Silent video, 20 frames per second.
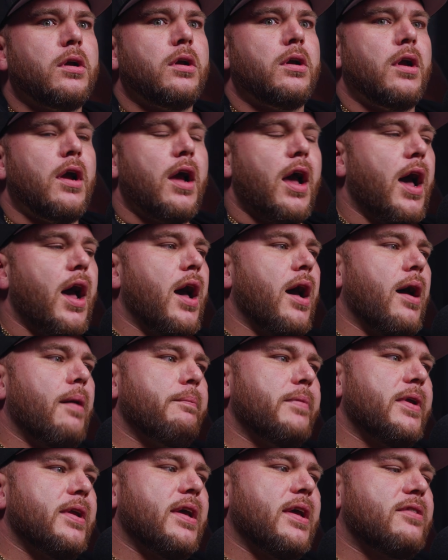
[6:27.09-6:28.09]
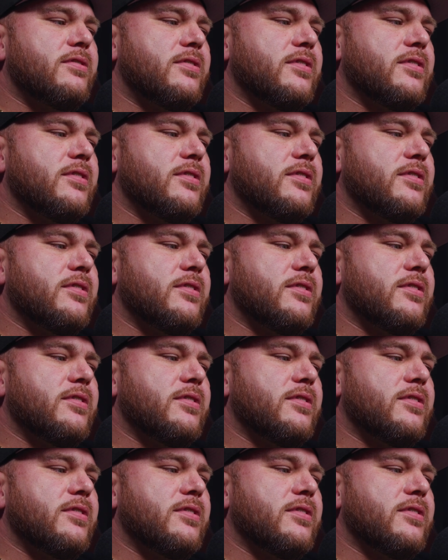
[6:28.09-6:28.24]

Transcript: And that's just,